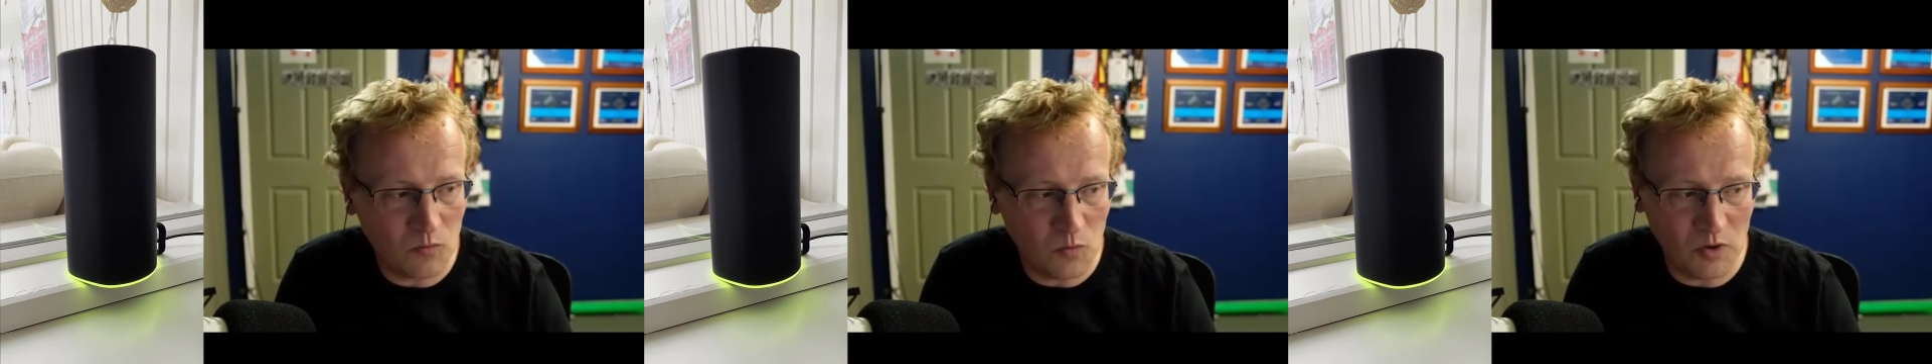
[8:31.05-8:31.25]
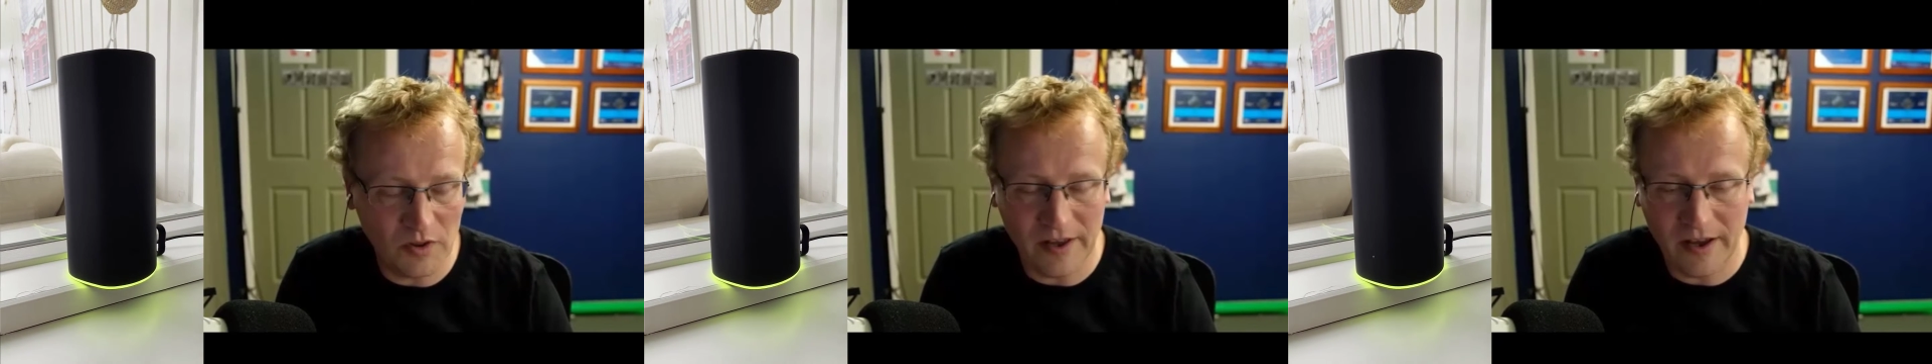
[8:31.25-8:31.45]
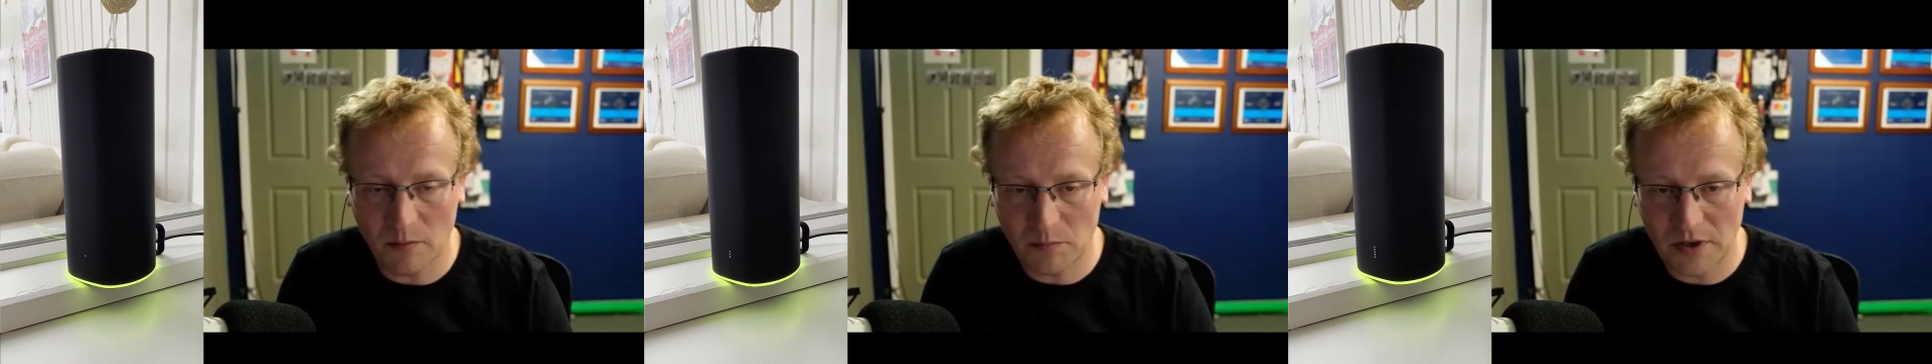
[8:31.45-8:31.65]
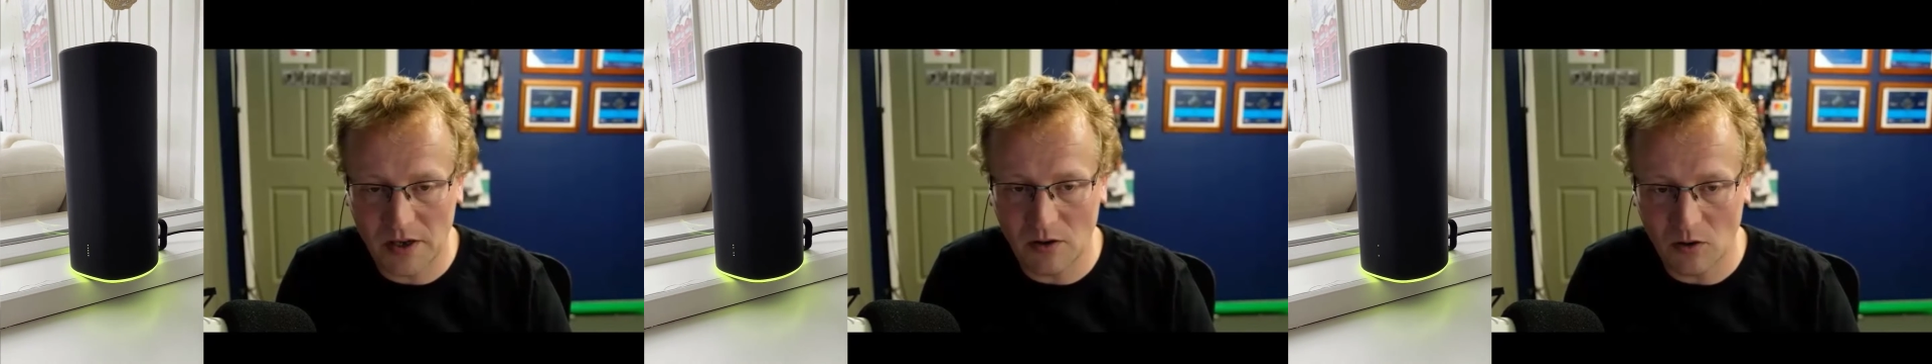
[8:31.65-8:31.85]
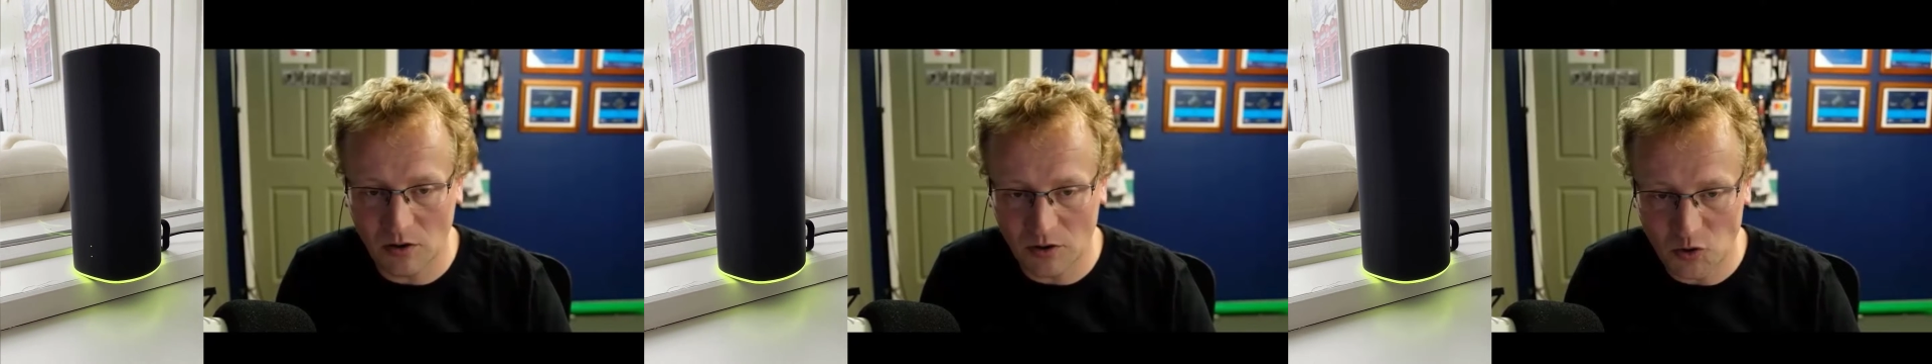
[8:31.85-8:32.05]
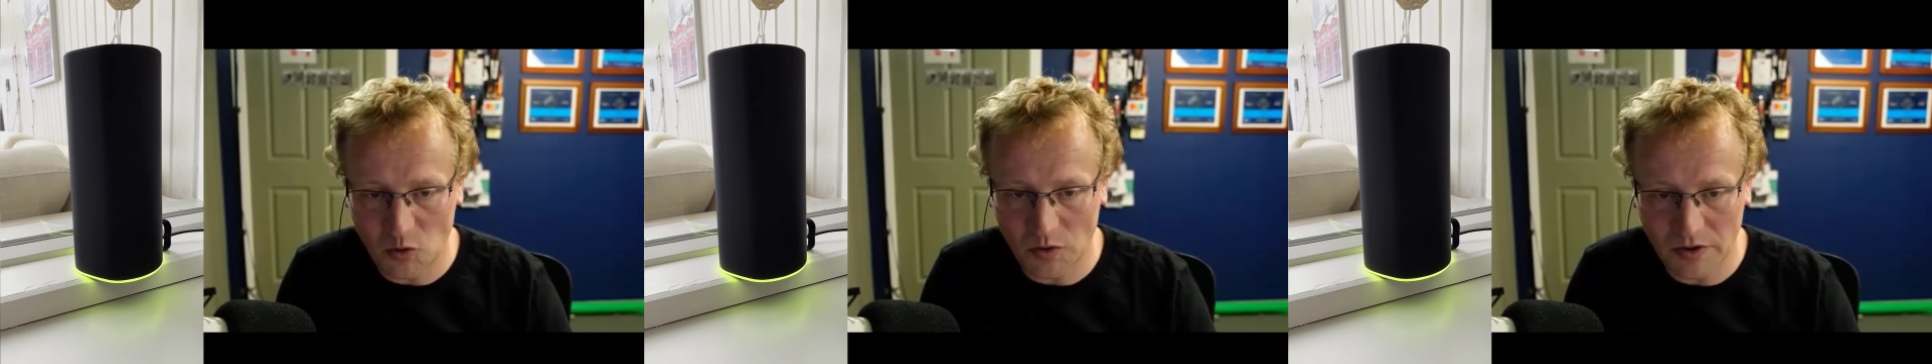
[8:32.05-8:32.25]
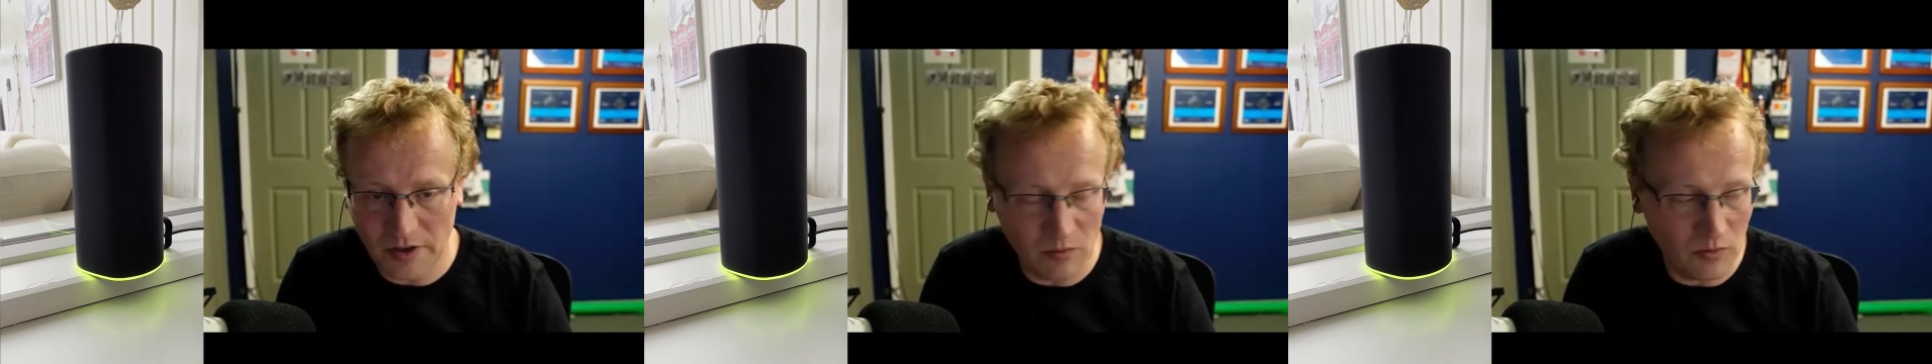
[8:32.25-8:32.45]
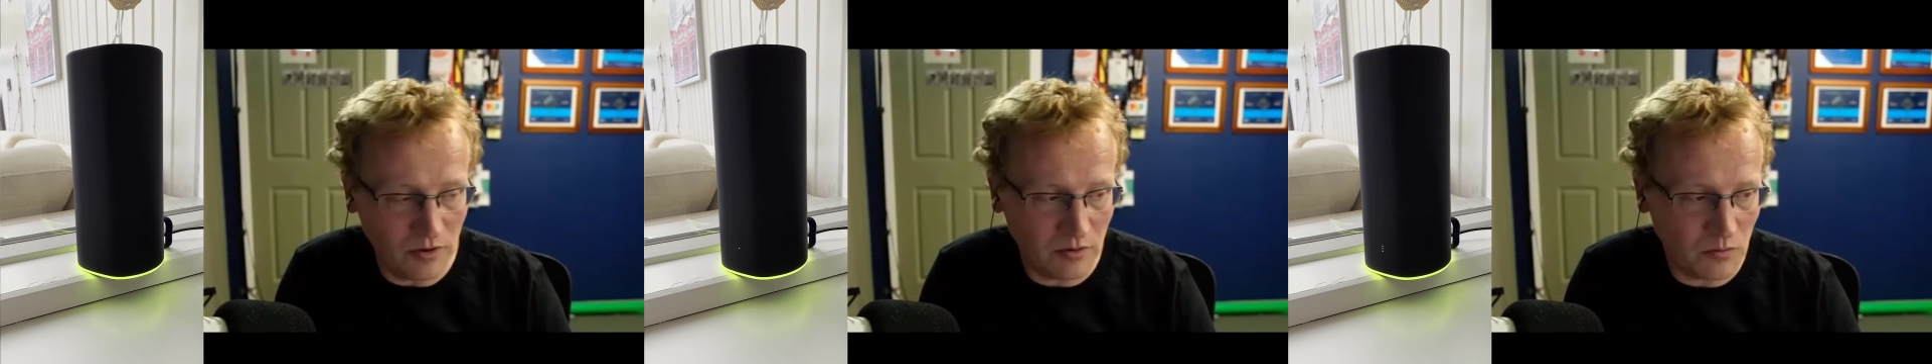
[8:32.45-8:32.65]
without being on your
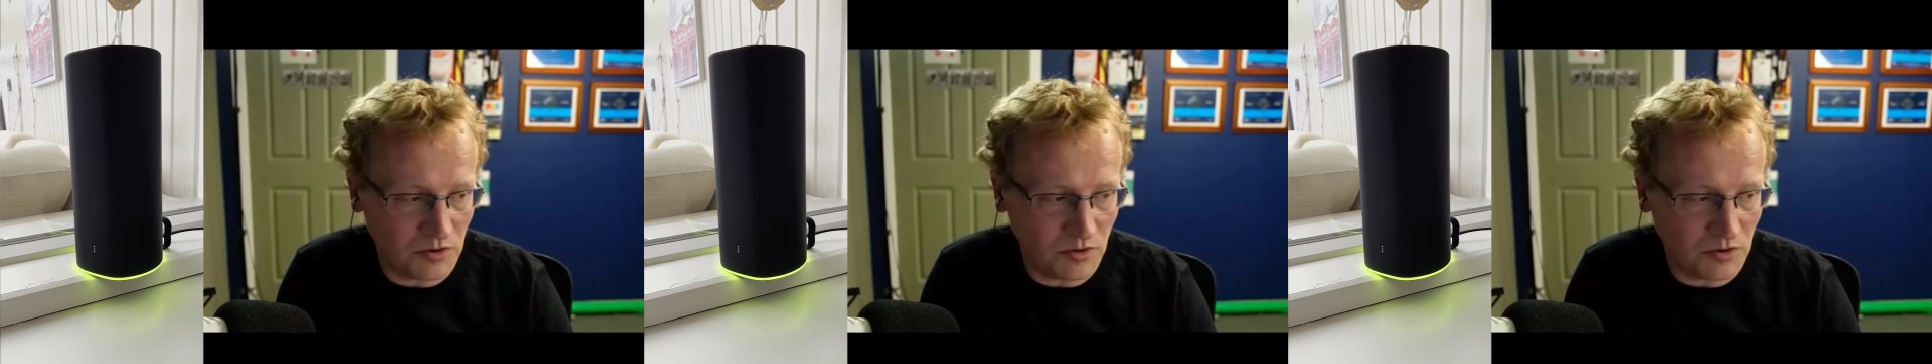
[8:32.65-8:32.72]
network,